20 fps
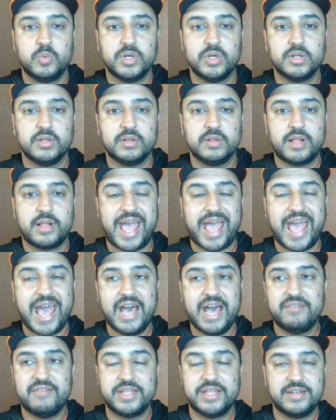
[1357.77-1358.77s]
will
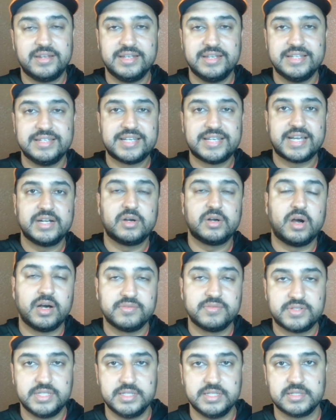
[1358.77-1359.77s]
have an entire
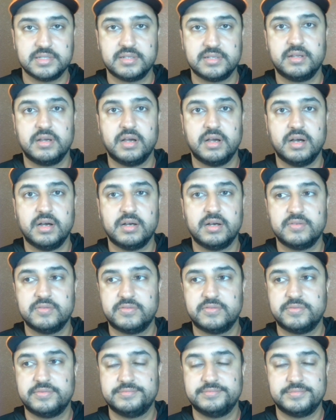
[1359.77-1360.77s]
offseason
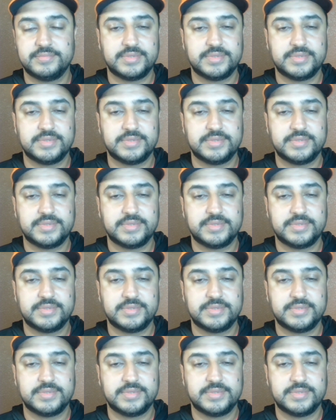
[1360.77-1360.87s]
of,